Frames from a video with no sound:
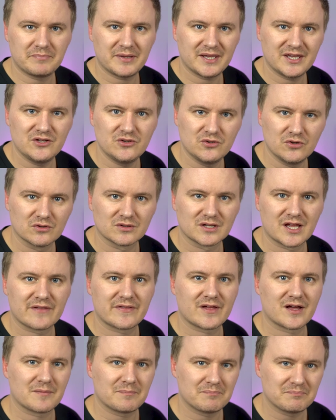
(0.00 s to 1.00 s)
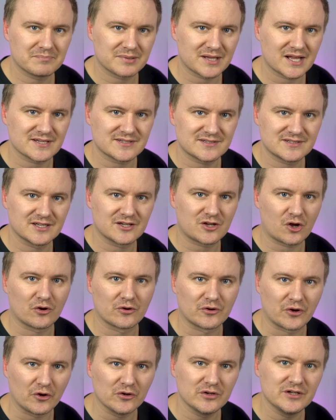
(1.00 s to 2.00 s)
PU leather, plastic
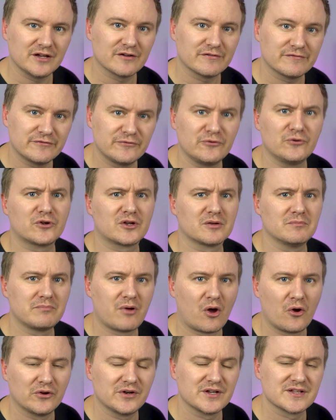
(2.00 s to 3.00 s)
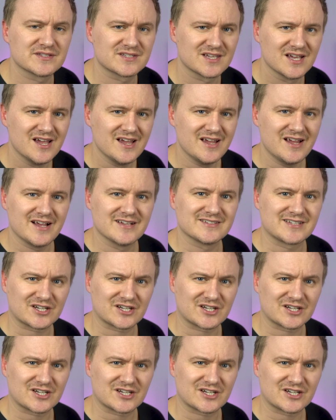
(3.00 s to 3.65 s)
on only a few components is